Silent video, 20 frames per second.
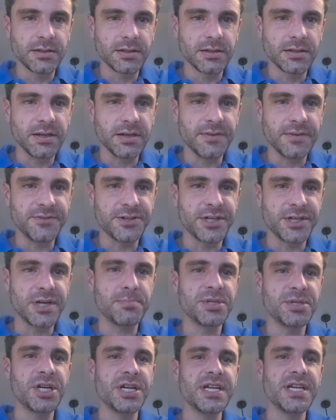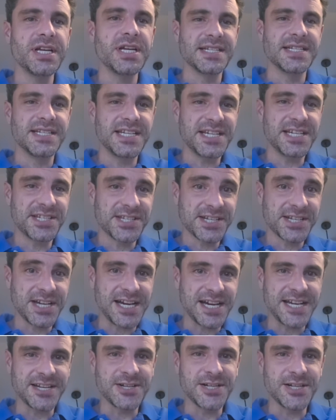covered up disk
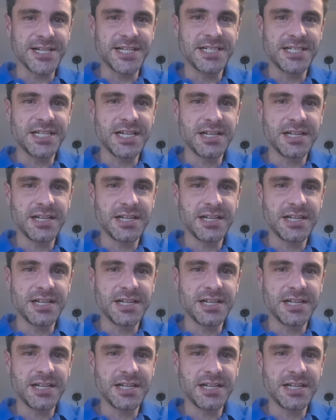icon.